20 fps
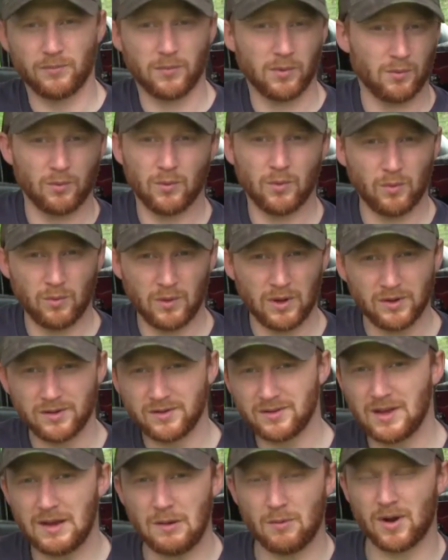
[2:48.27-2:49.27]
but we'll
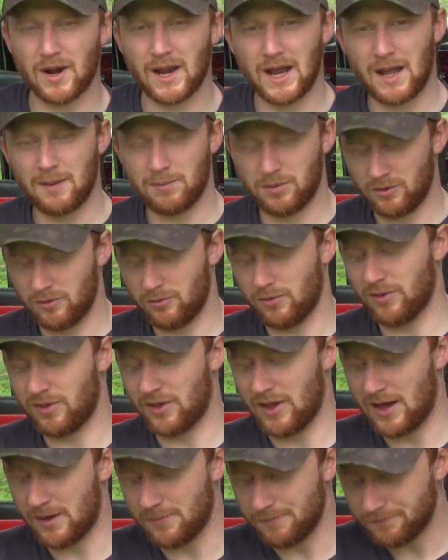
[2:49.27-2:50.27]
see what happens with
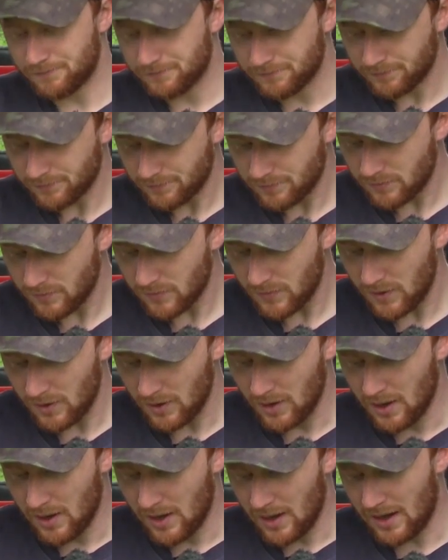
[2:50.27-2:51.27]
that.
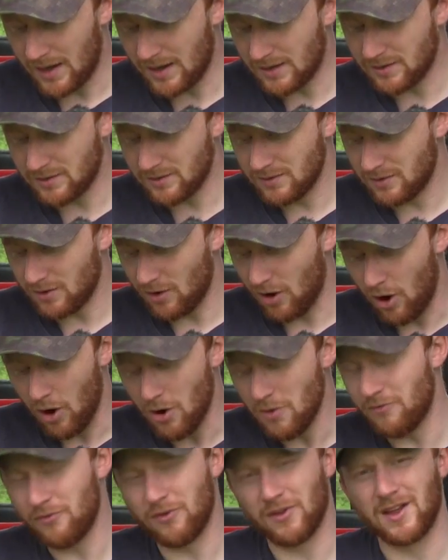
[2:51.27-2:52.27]
And
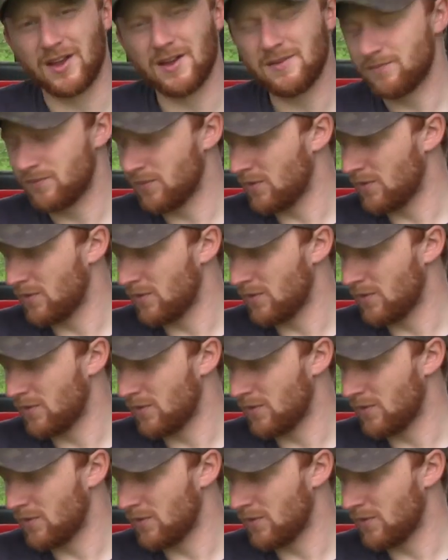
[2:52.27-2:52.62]
hopefully,